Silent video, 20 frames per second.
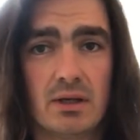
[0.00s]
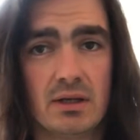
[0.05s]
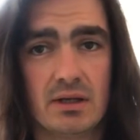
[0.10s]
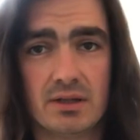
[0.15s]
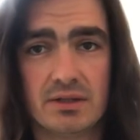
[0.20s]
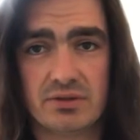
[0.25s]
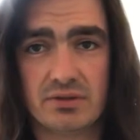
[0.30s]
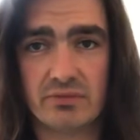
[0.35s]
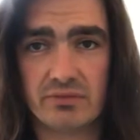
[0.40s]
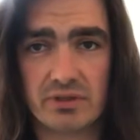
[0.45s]

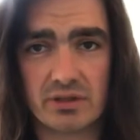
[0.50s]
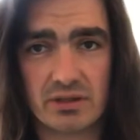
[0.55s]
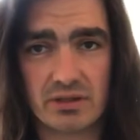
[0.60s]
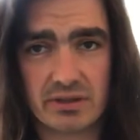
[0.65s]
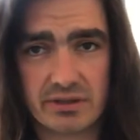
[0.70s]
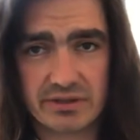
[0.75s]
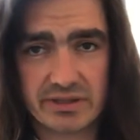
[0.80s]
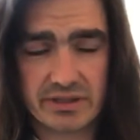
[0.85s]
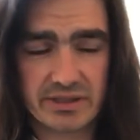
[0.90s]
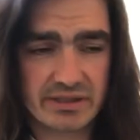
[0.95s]
There's not really a lot
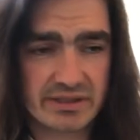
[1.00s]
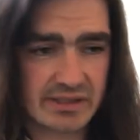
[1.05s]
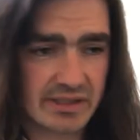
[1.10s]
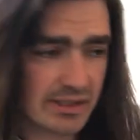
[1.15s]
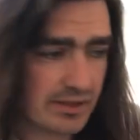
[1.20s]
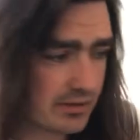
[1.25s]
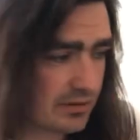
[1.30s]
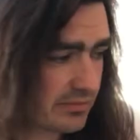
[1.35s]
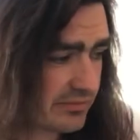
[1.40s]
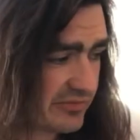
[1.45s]
else I can
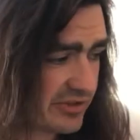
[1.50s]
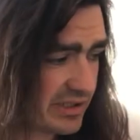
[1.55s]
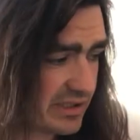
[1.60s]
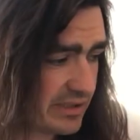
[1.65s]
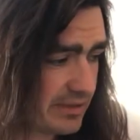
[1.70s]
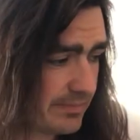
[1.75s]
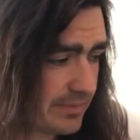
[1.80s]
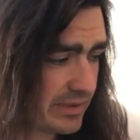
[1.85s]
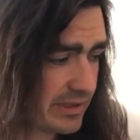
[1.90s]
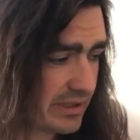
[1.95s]
say on them,
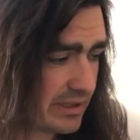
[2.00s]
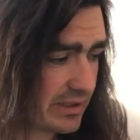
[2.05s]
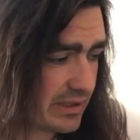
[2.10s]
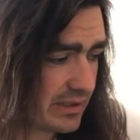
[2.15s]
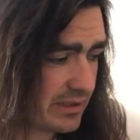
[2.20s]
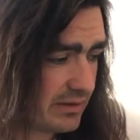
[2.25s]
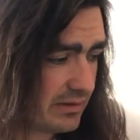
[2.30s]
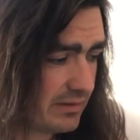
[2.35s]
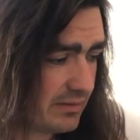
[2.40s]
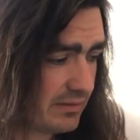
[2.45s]
really, but
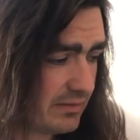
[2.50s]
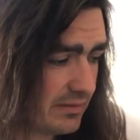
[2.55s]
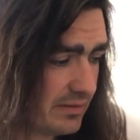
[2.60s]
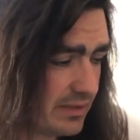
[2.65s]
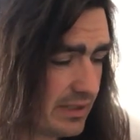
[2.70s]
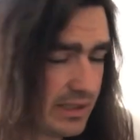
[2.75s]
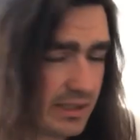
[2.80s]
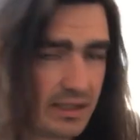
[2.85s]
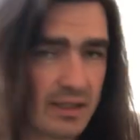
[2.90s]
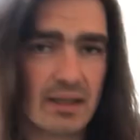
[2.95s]

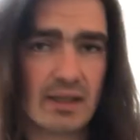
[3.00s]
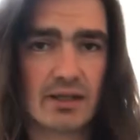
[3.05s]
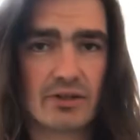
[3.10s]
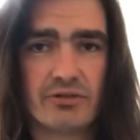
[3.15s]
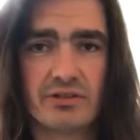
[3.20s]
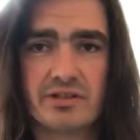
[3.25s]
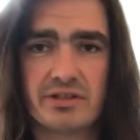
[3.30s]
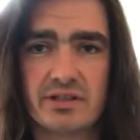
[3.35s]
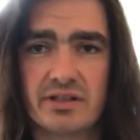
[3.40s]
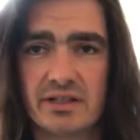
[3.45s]
the
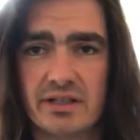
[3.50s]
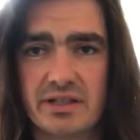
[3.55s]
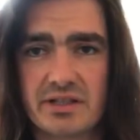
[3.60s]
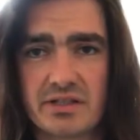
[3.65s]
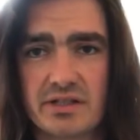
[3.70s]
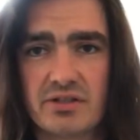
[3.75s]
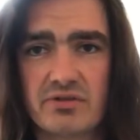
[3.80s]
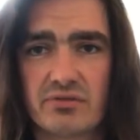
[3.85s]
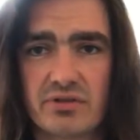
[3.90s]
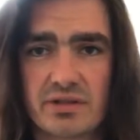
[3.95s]
Crinson thing is
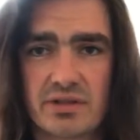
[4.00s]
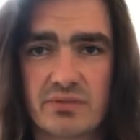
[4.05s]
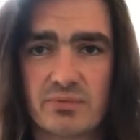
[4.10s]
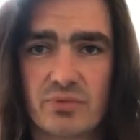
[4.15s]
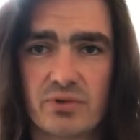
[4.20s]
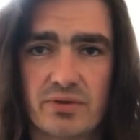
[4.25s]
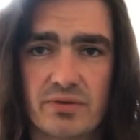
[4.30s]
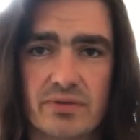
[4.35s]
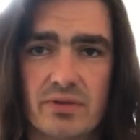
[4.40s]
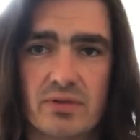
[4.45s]
an interesting
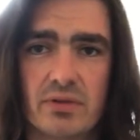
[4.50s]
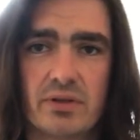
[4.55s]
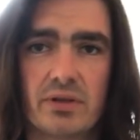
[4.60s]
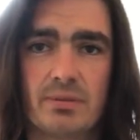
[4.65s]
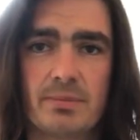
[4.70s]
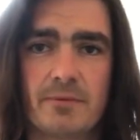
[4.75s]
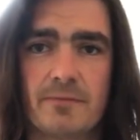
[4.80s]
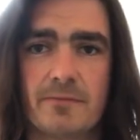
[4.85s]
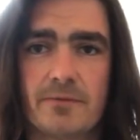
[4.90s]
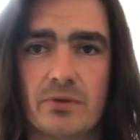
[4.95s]
one. If you look it
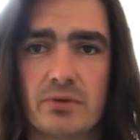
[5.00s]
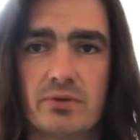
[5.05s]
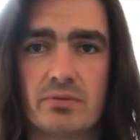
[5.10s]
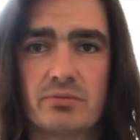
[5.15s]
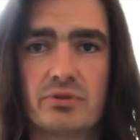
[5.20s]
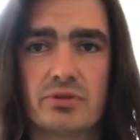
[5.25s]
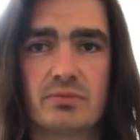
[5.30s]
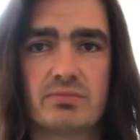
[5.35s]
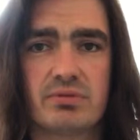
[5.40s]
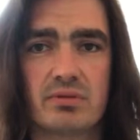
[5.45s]
up on
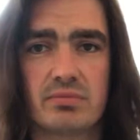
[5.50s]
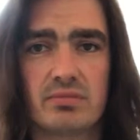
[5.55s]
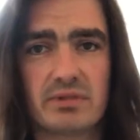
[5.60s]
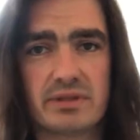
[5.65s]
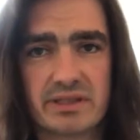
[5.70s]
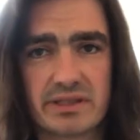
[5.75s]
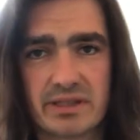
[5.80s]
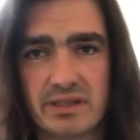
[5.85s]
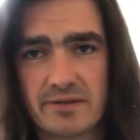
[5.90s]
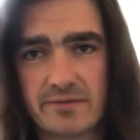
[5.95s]
forums, you'll probably
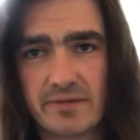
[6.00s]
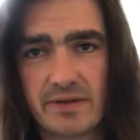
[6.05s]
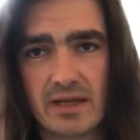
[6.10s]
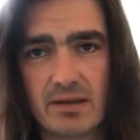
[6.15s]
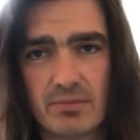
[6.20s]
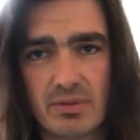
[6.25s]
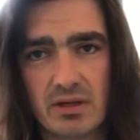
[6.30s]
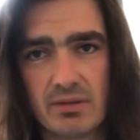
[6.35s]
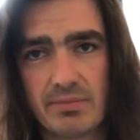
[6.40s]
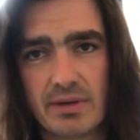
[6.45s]
see a fair
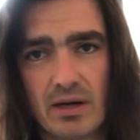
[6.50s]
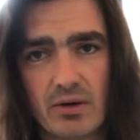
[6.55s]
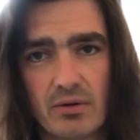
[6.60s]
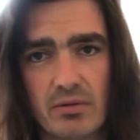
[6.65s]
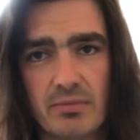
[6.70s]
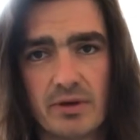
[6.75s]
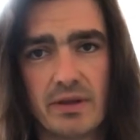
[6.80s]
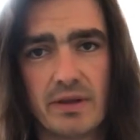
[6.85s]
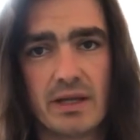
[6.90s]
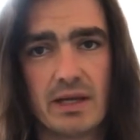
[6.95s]
bit about
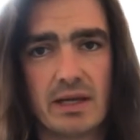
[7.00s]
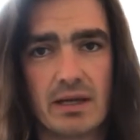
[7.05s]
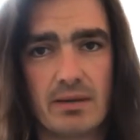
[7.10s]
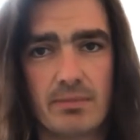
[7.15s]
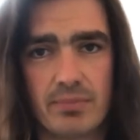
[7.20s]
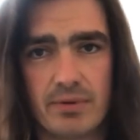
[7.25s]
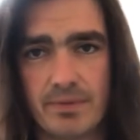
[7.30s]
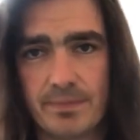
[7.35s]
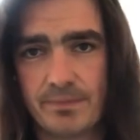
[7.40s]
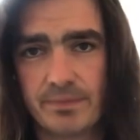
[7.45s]
them on there,
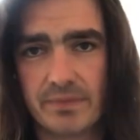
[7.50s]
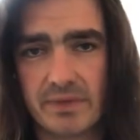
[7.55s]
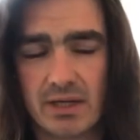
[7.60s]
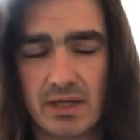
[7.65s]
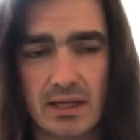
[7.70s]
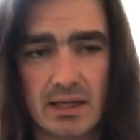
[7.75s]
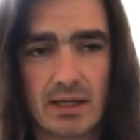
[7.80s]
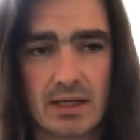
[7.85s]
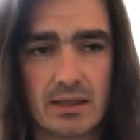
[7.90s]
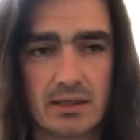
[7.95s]
but
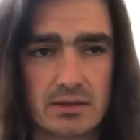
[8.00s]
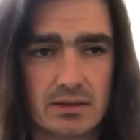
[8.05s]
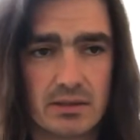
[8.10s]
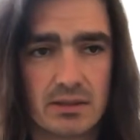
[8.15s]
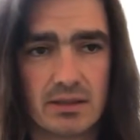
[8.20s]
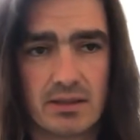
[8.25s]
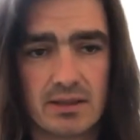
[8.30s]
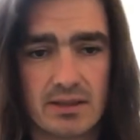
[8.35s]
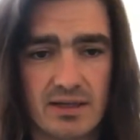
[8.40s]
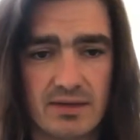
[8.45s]

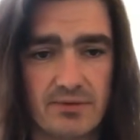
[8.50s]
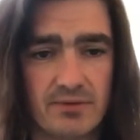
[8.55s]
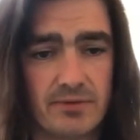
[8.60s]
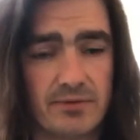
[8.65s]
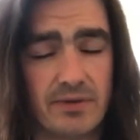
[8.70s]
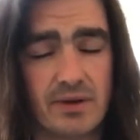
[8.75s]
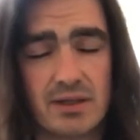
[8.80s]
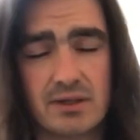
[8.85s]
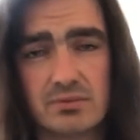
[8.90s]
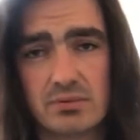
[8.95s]
if you
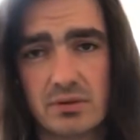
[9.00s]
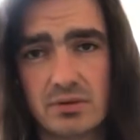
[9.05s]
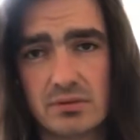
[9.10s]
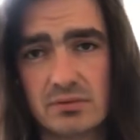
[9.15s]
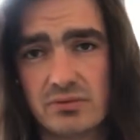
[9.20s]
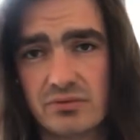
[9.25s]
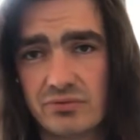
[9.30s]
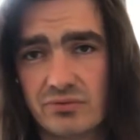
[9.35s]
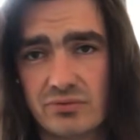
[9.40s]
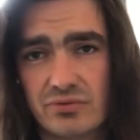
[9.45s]
find one,
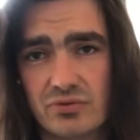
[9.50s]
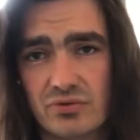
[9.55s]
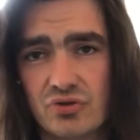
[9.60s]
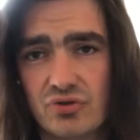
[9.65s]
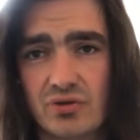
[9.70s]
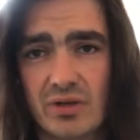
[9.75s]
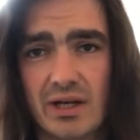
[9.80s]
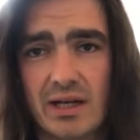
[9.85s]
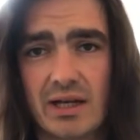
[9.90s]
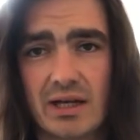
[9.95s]

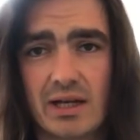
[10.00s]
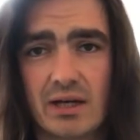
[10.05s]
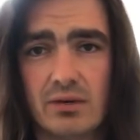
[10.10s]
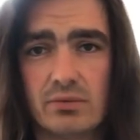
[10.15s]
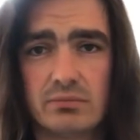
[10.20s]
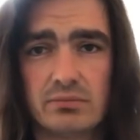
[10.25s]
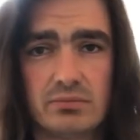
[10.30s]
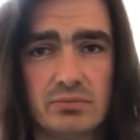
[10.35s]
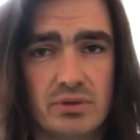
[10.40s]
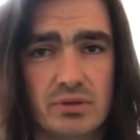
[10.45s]
try it out.
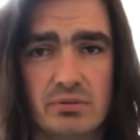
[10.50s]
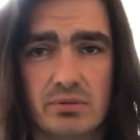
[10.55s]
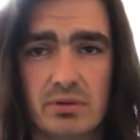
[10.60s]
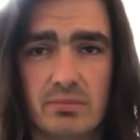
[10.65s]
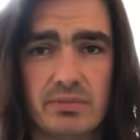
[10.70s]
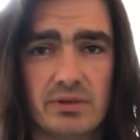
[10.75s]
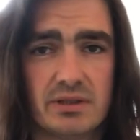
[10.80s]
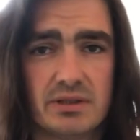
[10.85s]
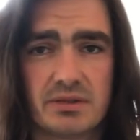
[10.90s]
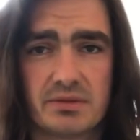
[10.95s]
You won't
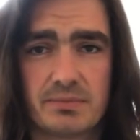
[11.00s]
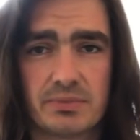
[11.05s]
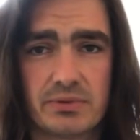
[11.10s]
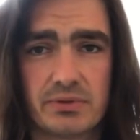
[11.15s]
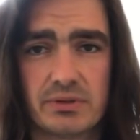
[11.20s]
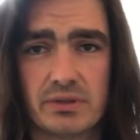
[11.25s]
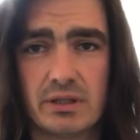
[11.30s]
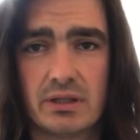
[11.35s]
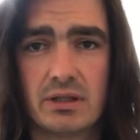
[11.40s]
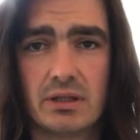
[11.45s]
be disappointed.